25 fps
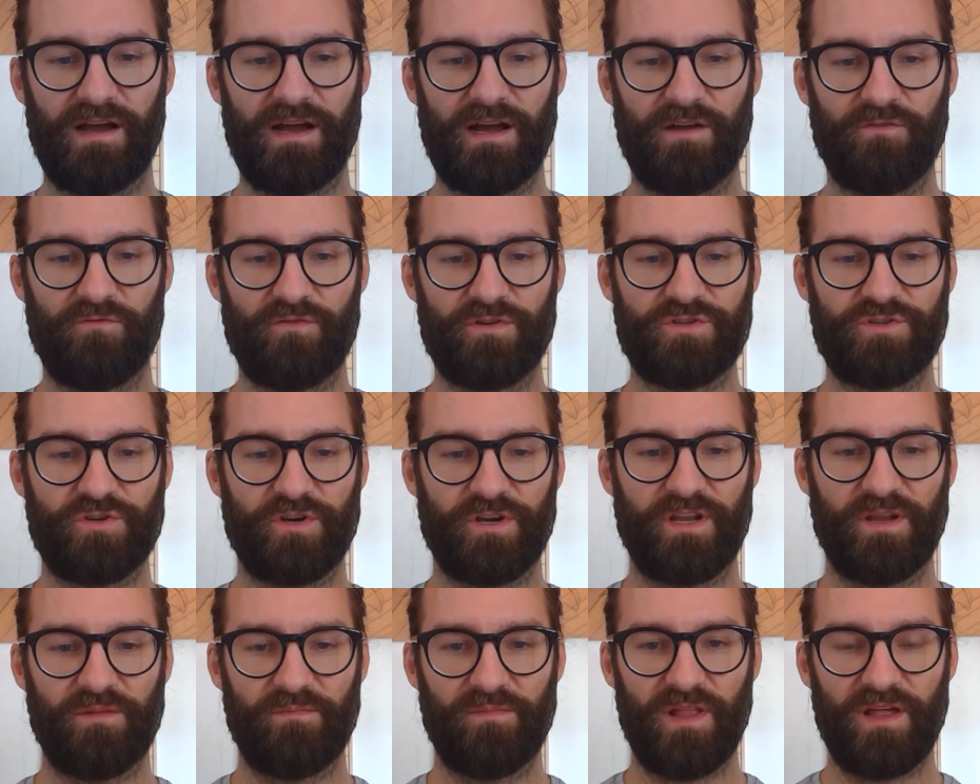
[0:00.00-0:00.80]

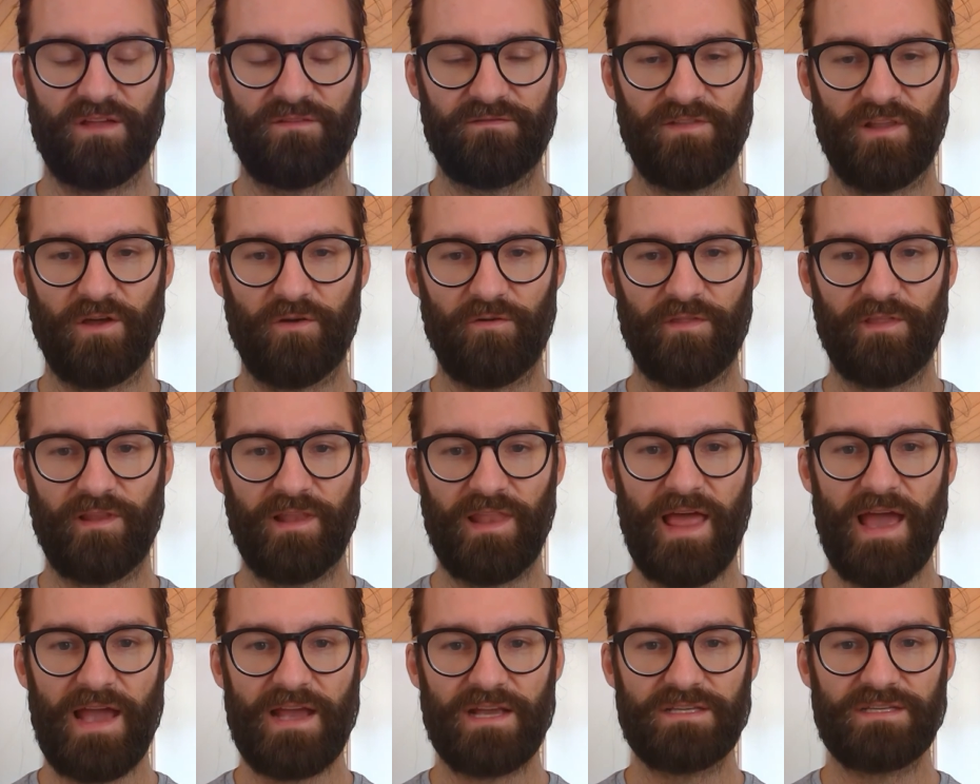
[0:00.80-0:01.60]
restricting blood flow to the
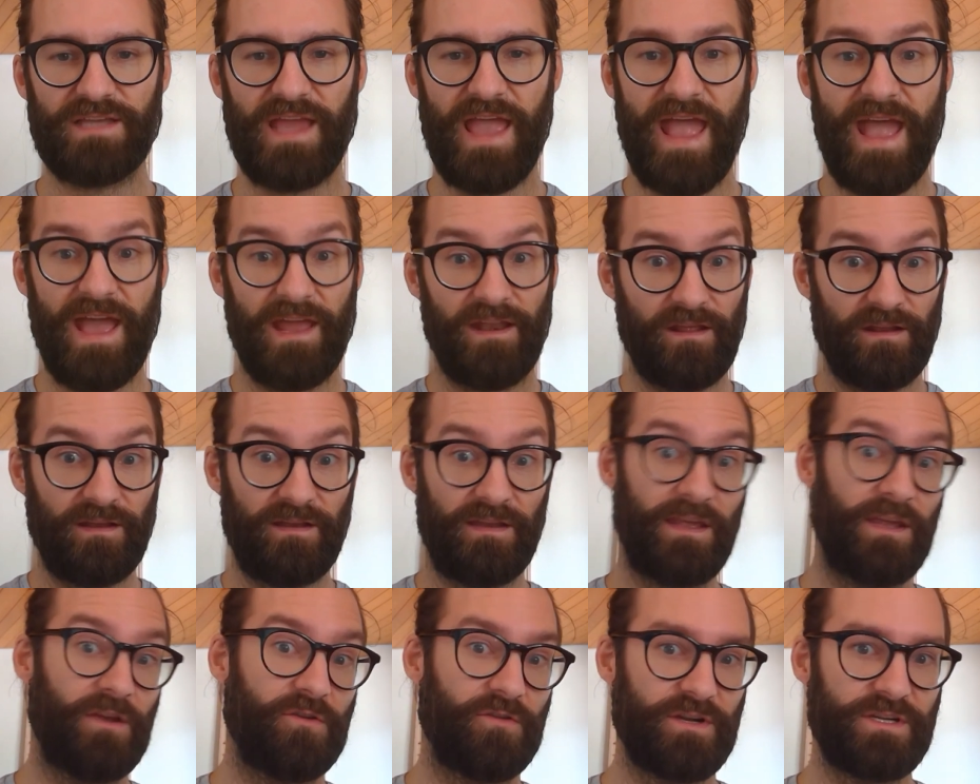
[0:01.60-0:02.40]
legs, and a
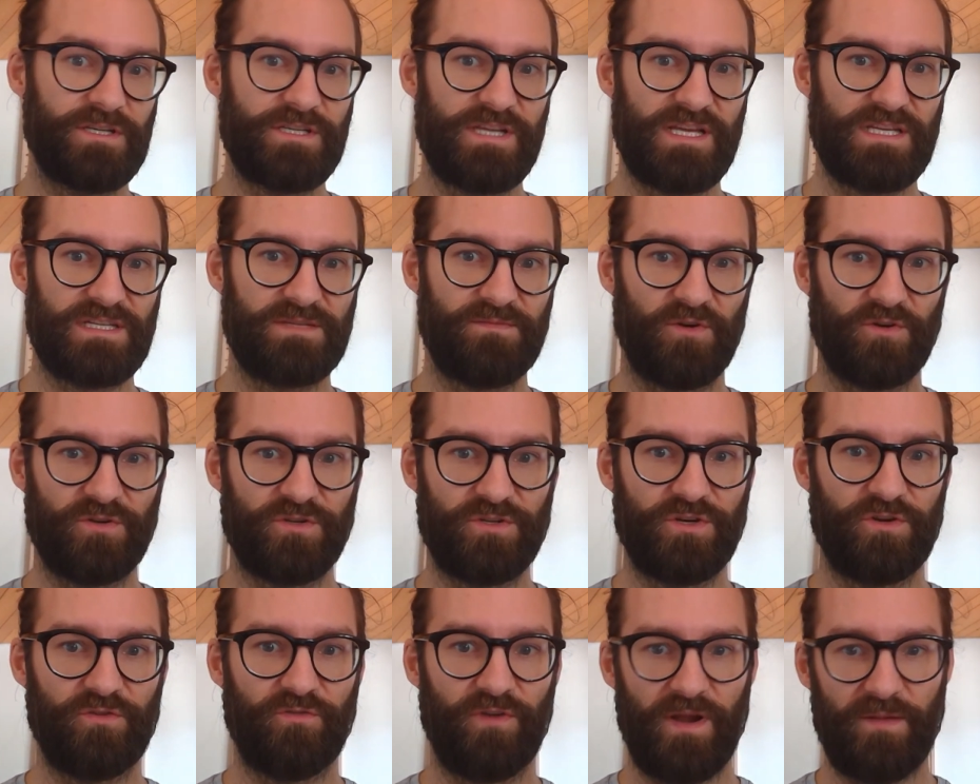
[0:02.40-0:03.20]
decrease in
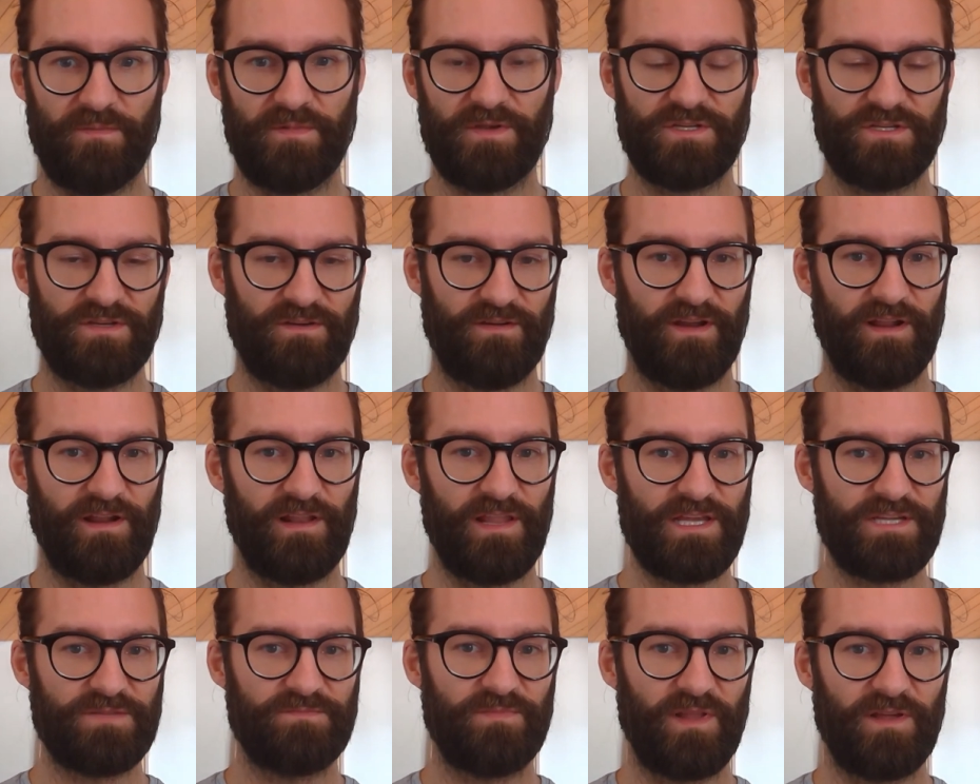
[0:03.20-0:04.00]
SMO2, right? Because you're getting
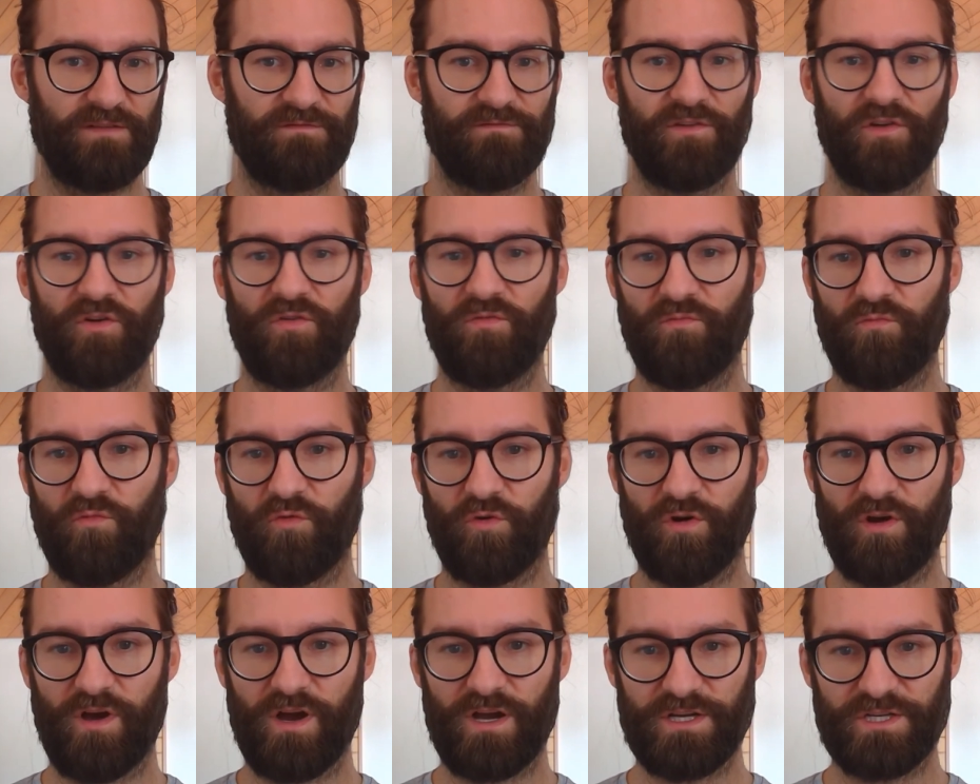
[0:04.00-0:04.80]
less blood flow,
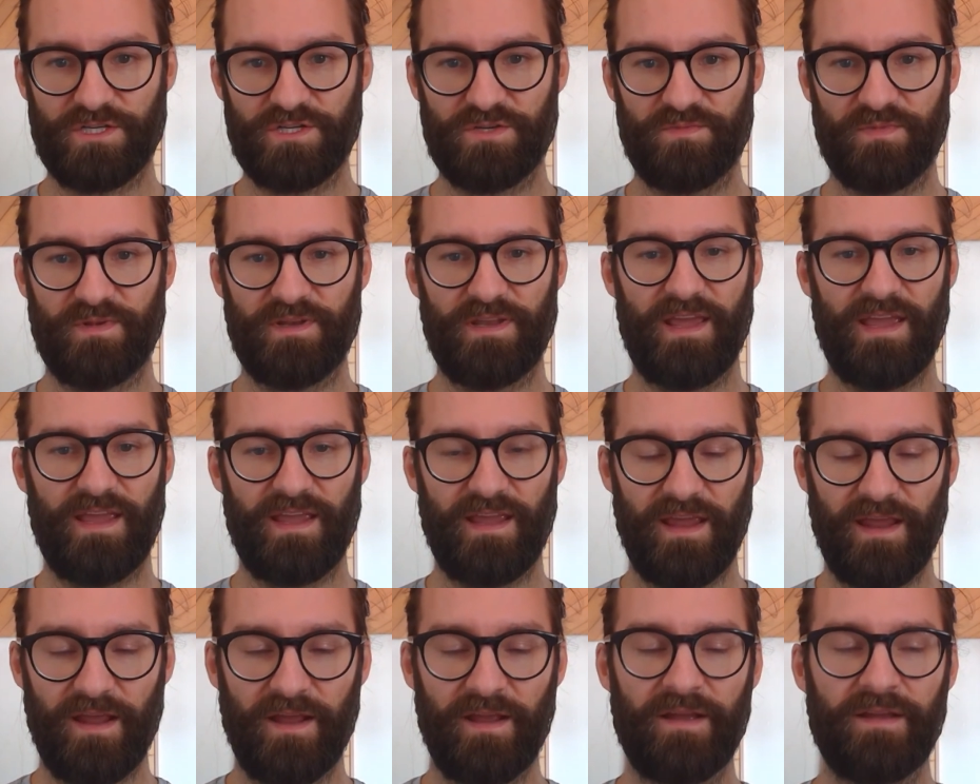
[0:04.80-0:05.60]
more oxygen you've been
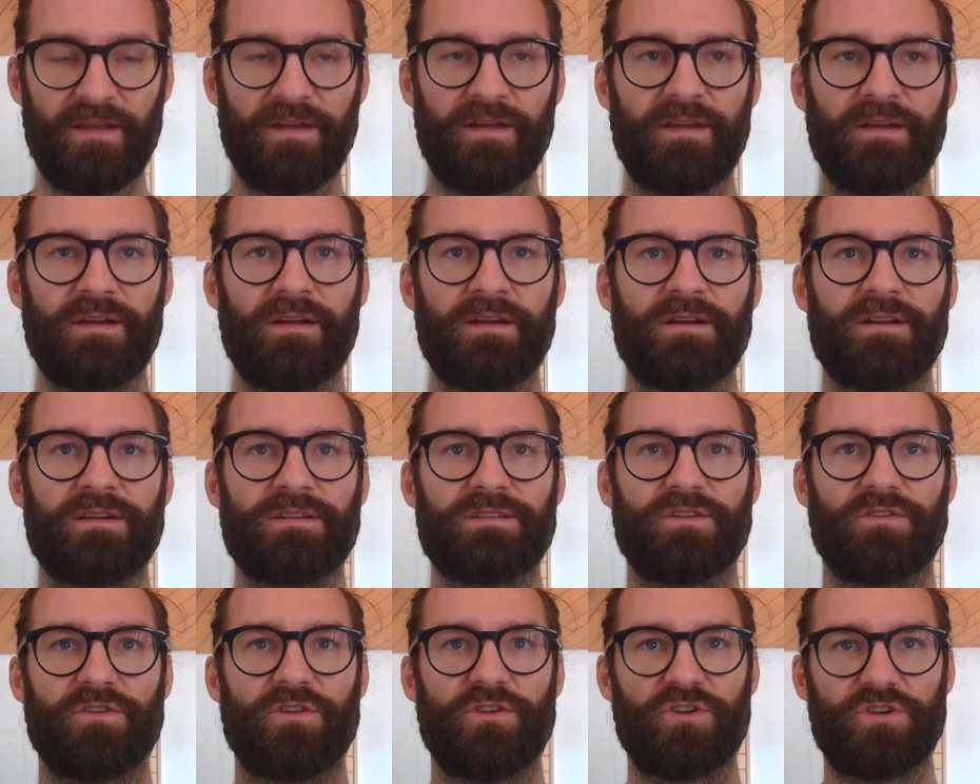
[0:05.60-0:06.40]
taking.
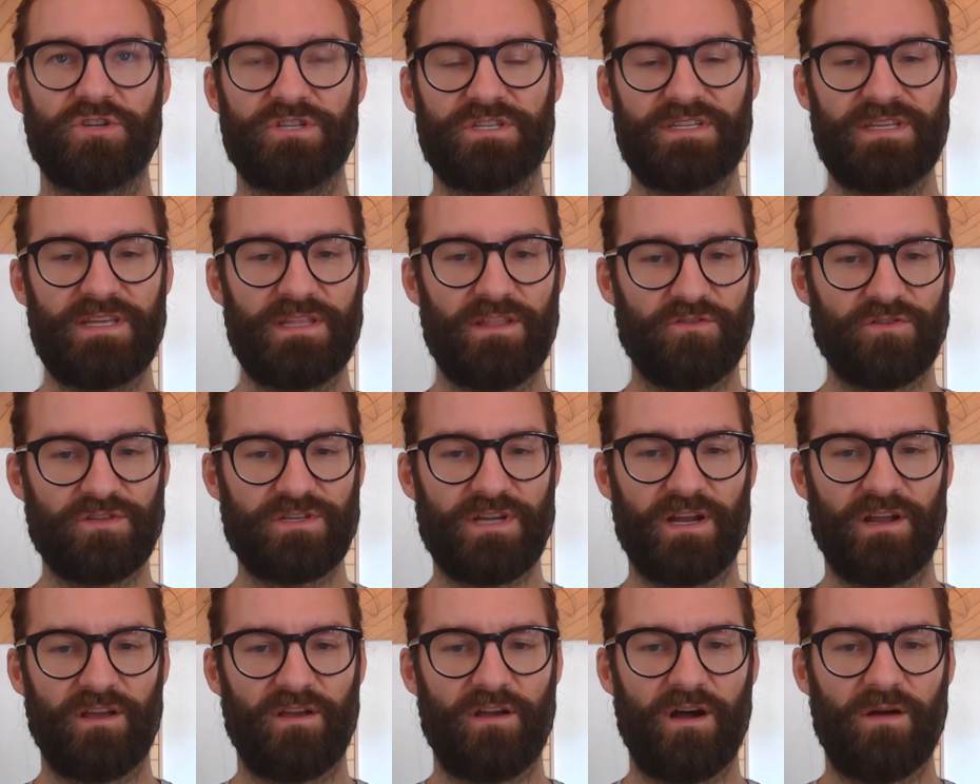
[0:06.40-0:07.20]
So you should see those
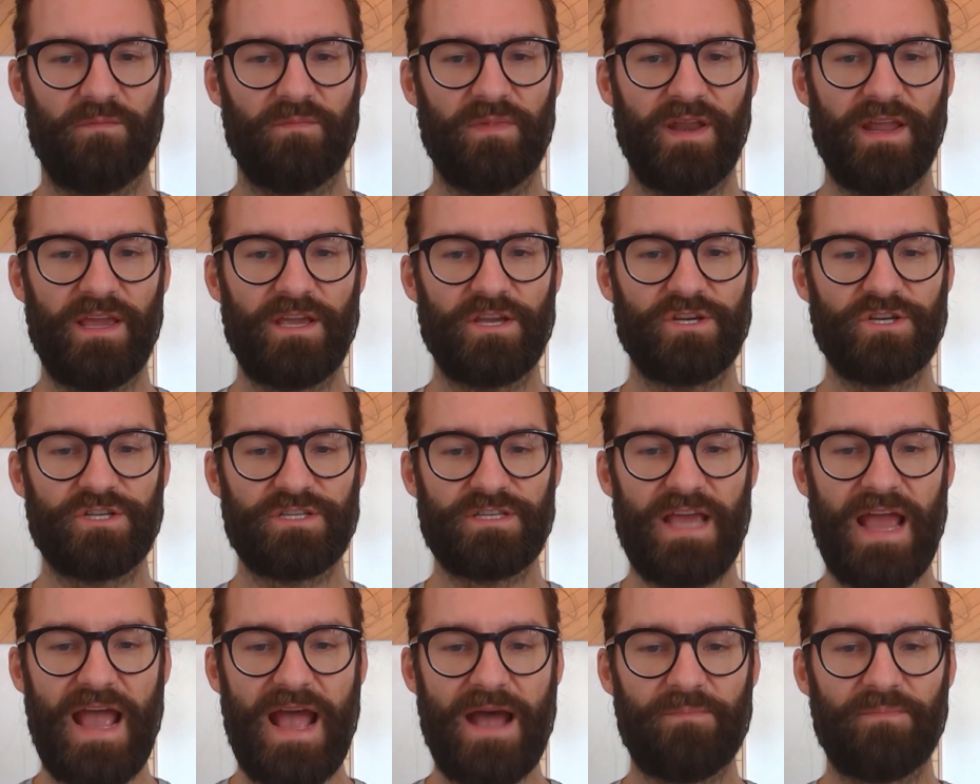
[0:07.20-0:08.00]
kind of
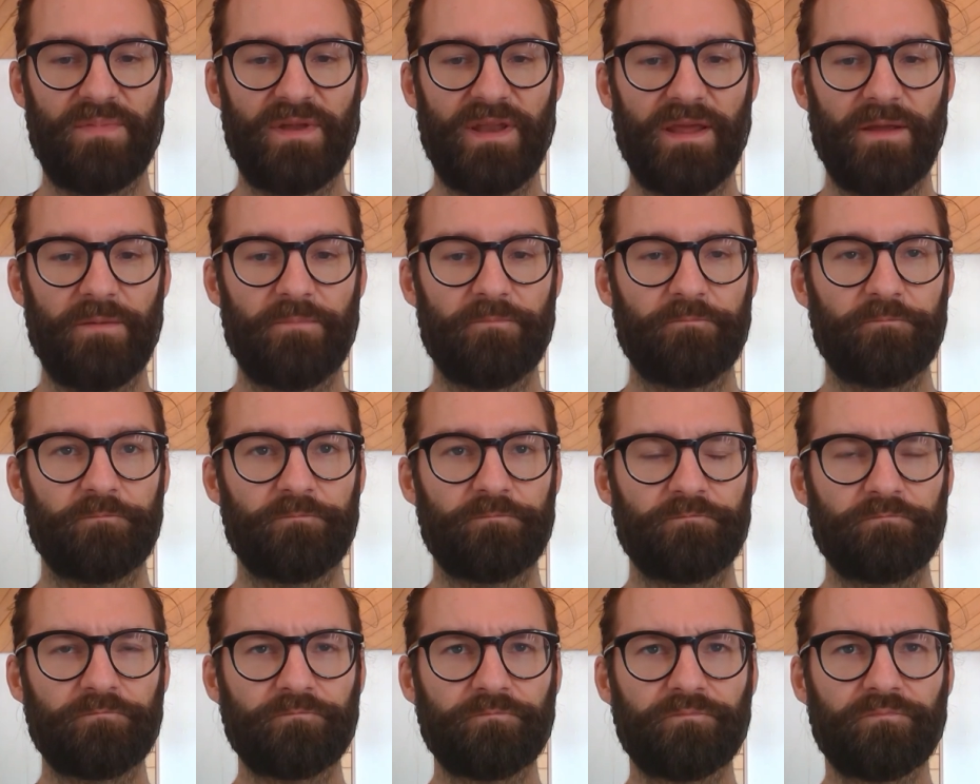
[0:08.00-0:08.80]
combinations happening
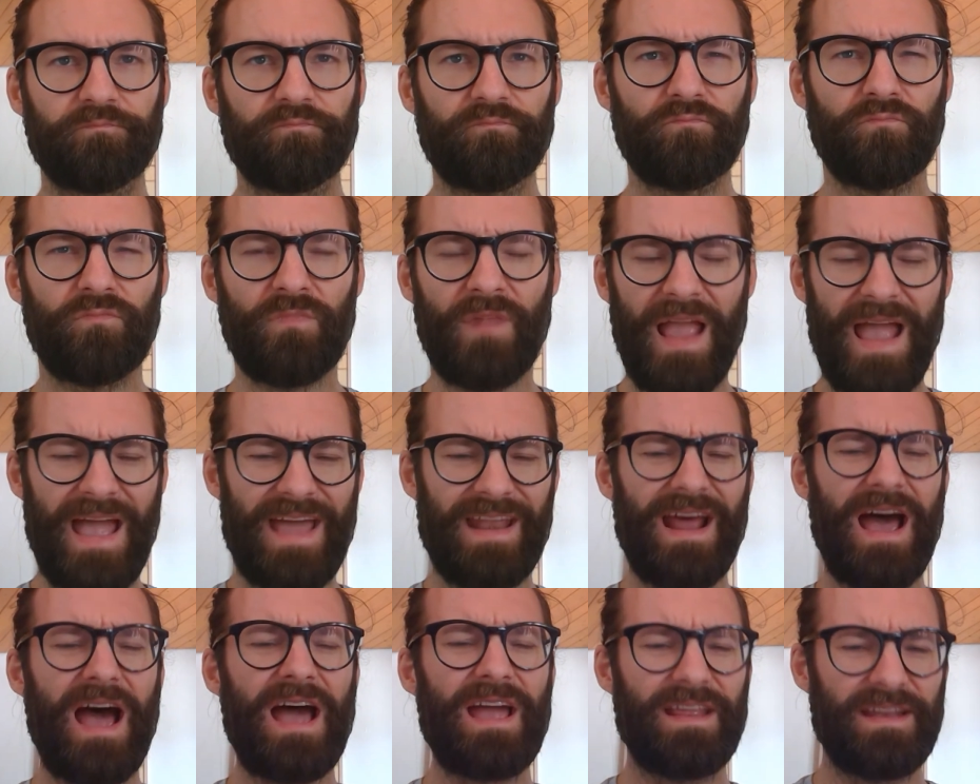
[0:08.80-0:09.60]

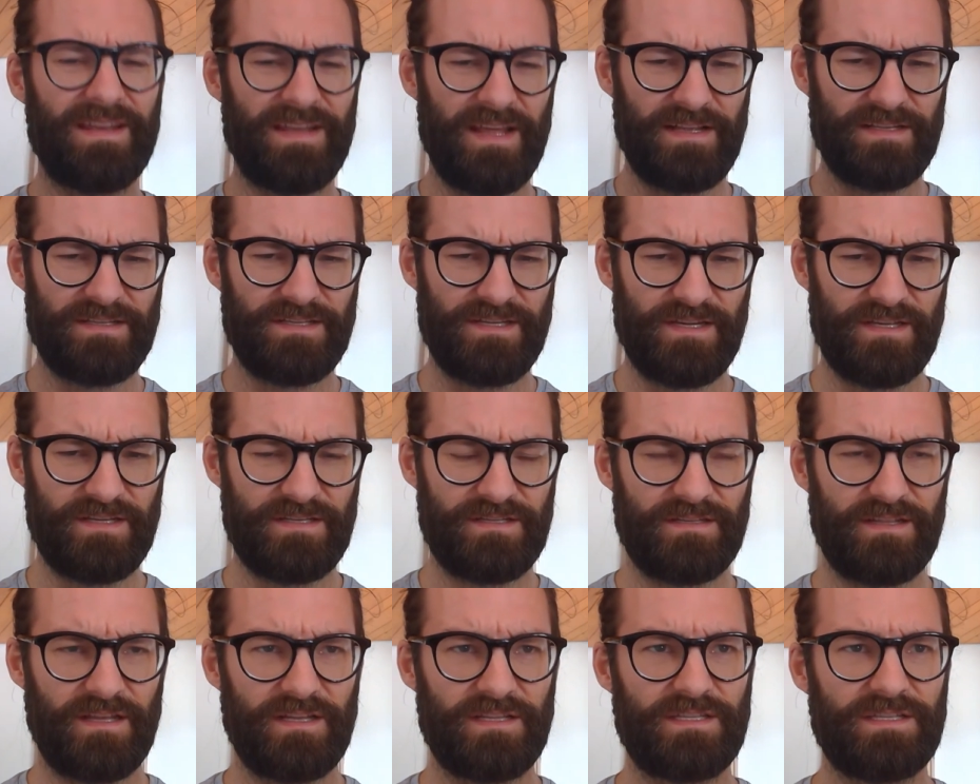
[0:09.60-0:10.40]
at high
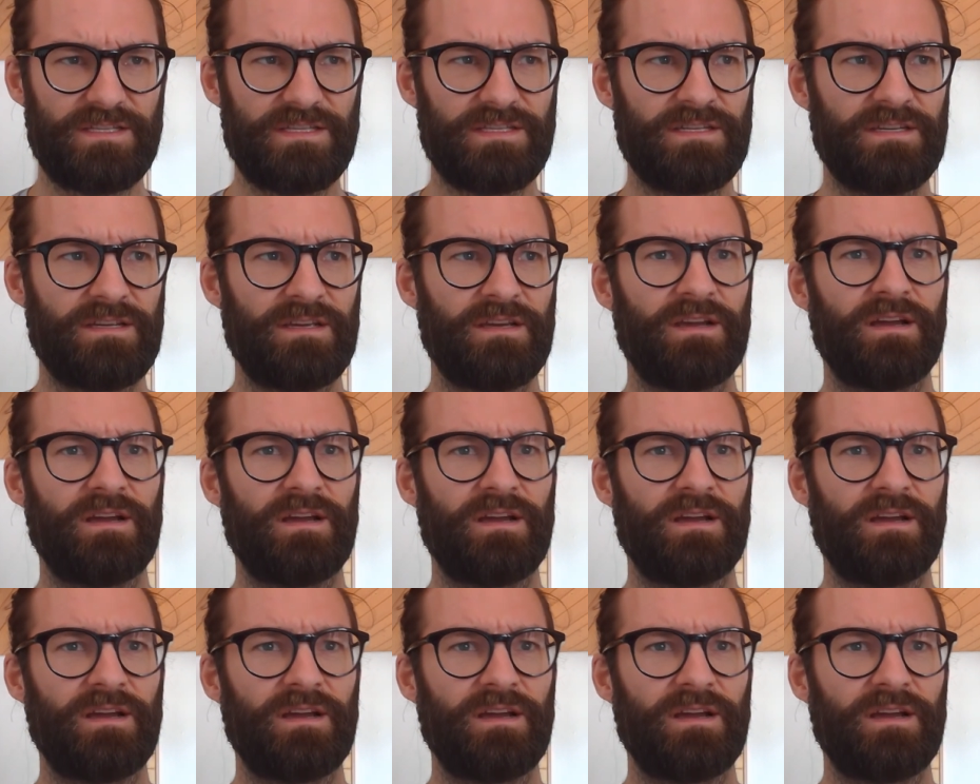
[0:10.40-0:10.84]
intensities. That's